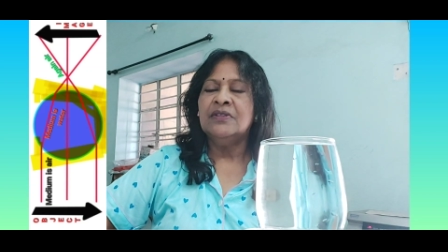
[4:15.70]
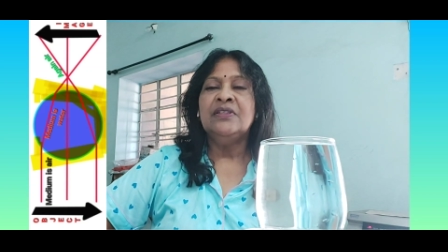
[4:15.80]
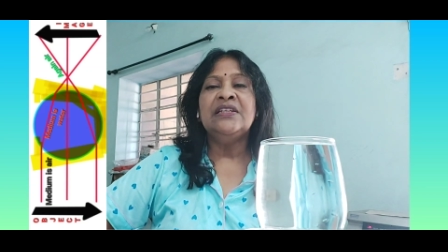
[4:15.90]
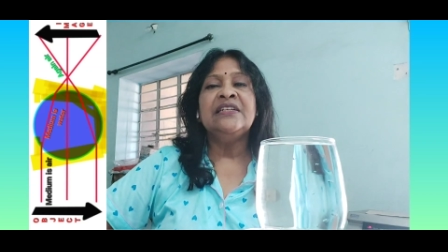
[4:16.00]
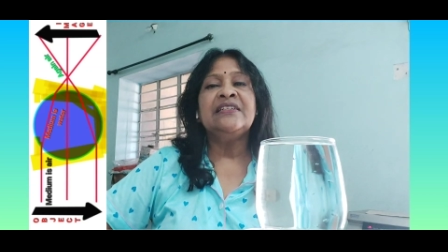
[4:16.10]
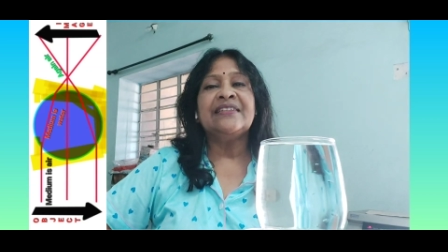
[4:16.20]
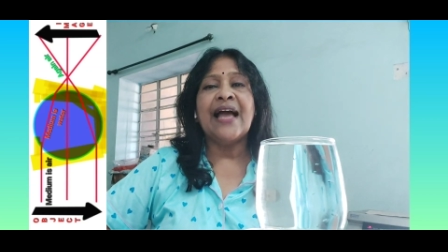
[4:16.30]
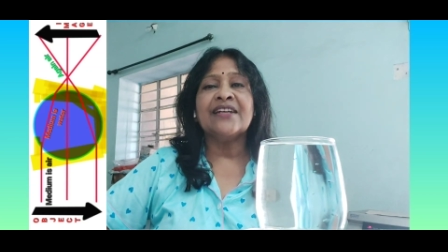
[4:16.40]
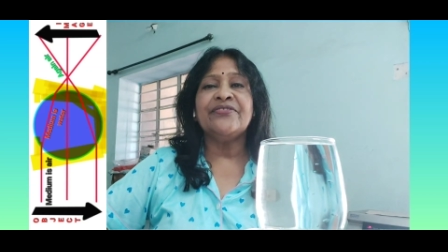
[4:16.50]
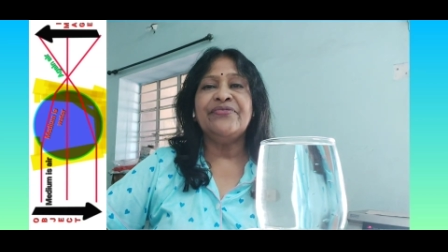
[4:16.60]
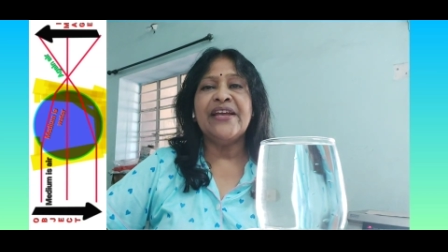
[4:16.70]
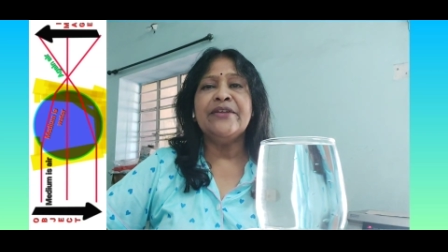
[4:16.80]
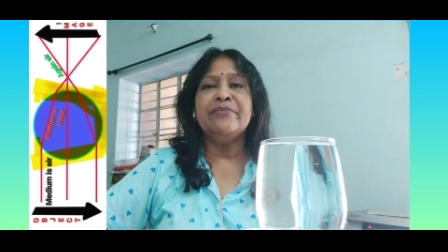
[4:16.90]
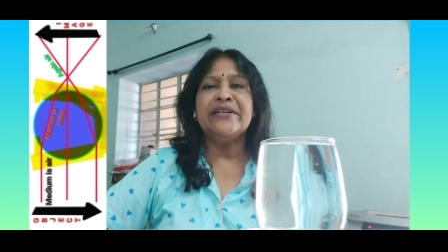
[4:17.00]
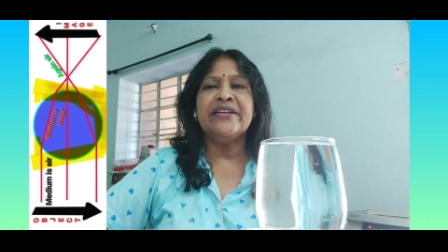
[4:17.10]
The exact
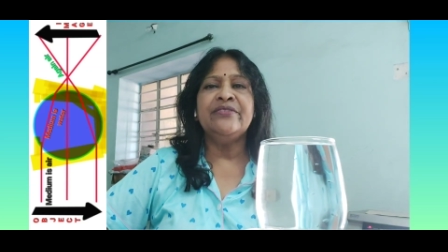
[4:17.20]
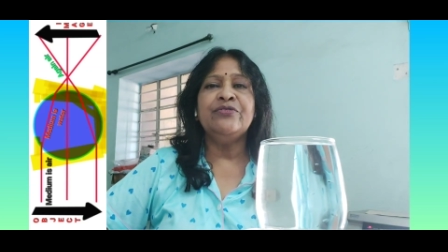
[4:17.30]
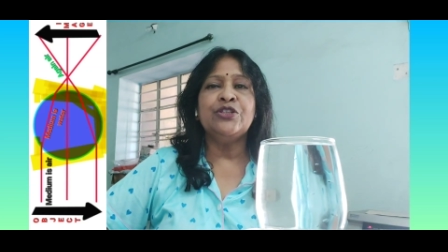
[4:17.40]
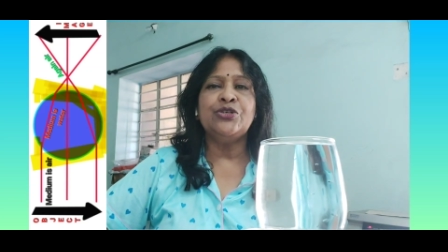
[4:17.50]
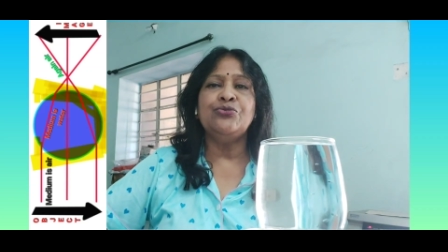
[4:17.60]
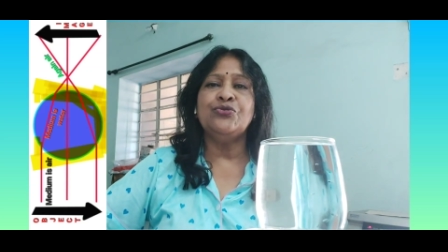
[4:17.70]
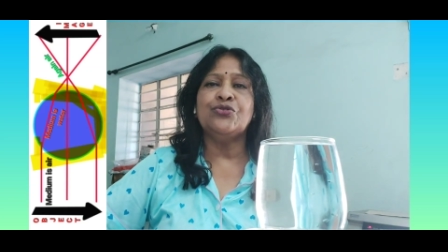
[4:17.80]
phenomenon what you